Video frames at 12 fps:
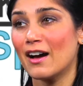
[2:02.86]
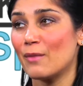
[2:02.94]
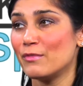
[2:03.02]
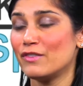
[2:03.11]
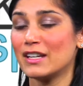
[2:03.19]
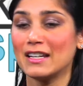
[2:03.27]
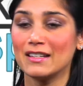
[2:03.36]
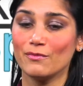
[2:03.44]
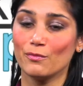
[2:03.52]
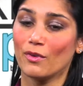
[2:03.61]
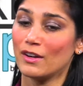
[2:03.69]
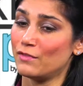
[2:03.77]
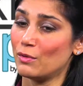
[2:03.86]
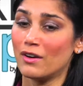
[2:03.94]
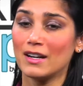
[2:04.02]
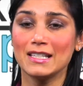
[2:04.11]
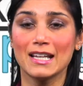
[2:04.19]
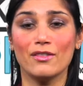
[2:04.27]
Um, if, you can, if you want
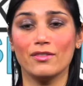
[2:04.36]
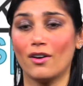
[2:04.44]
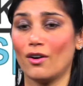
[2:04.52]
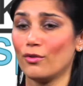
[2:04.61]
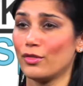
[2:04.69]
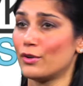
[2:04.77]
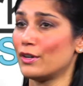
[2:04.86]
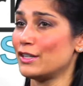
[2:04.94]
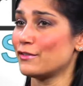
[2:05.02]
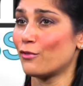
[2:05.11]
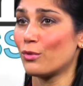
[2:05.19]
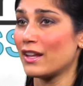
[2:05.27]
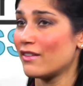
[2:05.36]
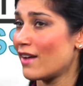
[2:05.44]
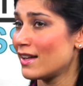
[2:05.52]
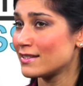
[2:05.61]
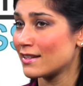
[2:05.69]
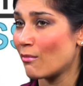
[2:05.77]
to attend all thirty to forty
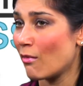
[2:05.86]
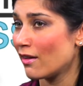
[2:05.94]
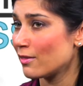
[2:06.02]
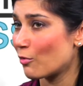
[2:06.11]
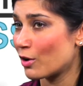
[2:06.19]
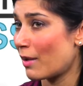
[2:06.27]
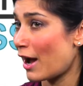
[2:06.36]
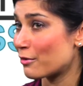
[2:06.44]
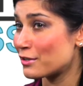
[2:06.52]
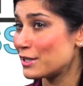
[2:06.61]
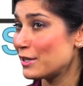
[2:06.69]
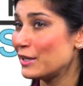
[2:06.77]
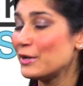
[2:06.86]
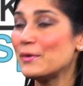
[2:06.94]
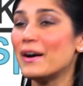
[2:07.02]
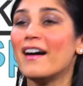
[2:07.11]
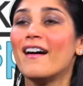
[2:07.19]
events in the month, more power to you.